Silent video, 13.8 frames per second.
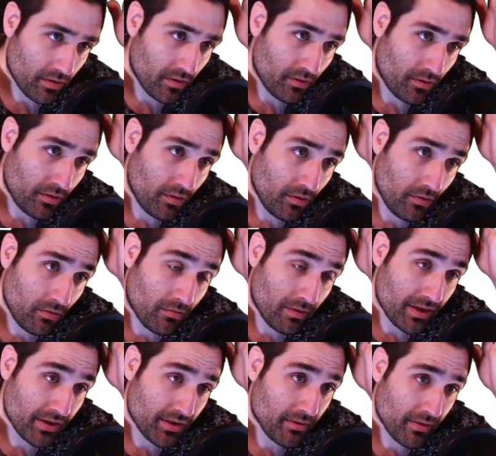two
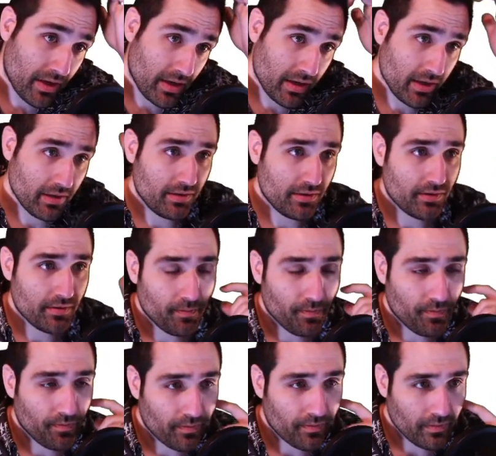registry keys,
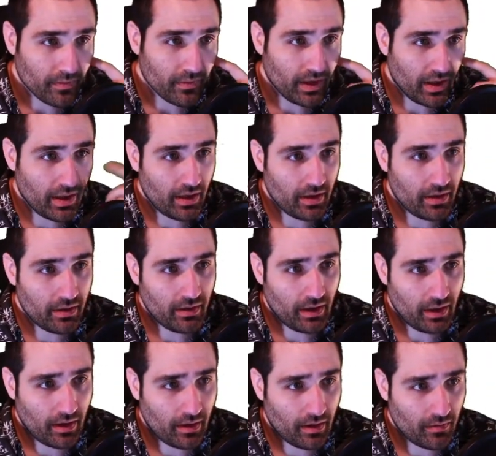and
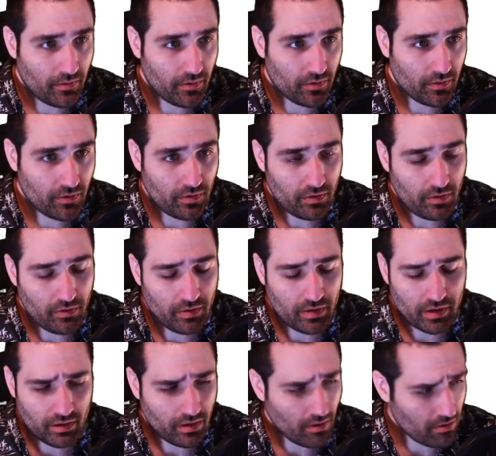you
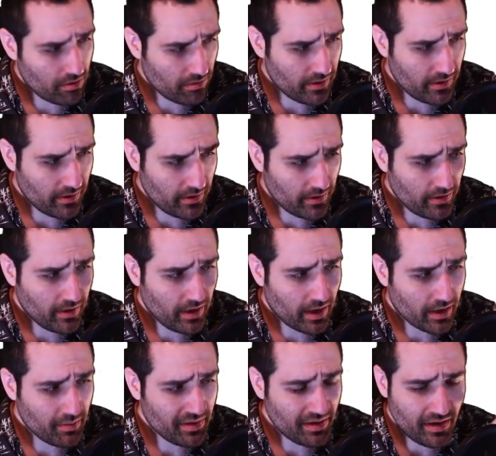can go through the
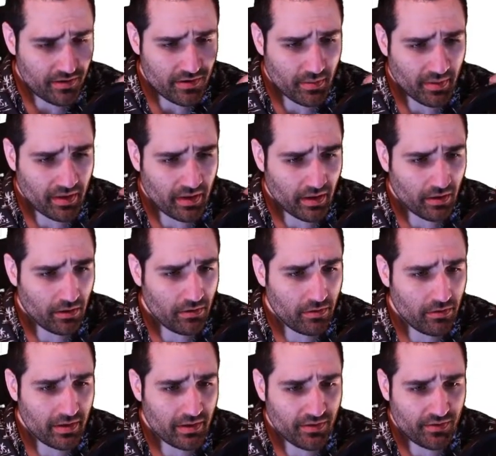documentation I'm going to include
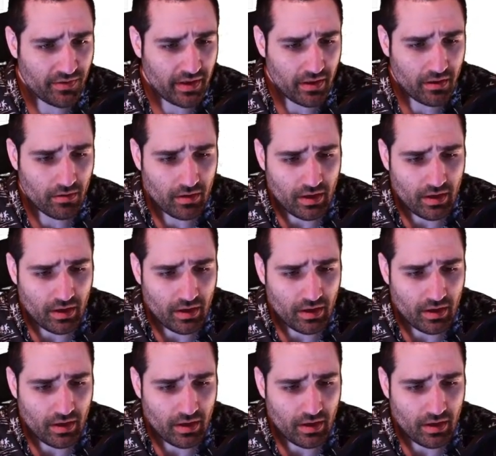with this video.